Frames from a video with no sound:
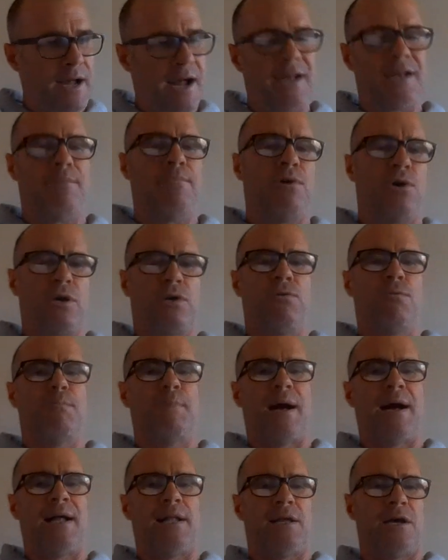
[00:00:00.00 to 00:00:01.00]
under Michael
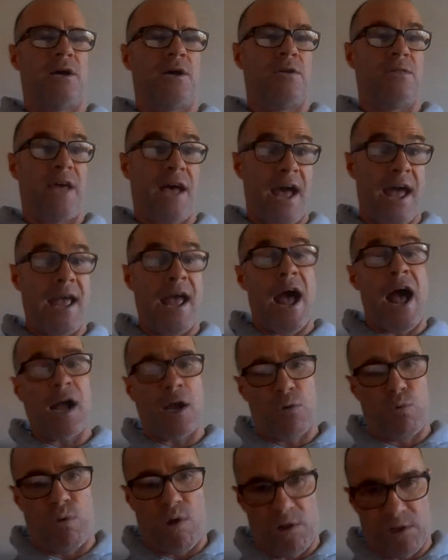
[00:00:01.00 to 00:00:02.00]
Barlow. They
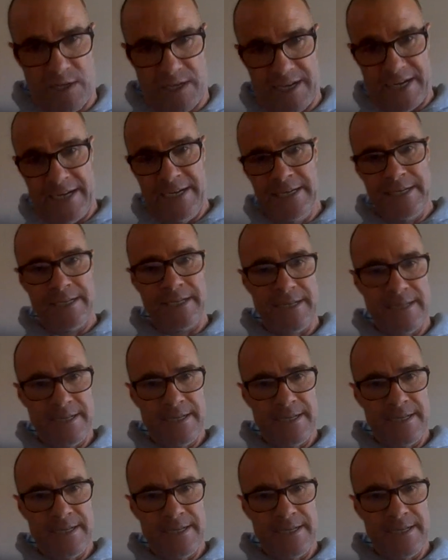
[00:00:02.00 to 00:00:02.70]
are quality.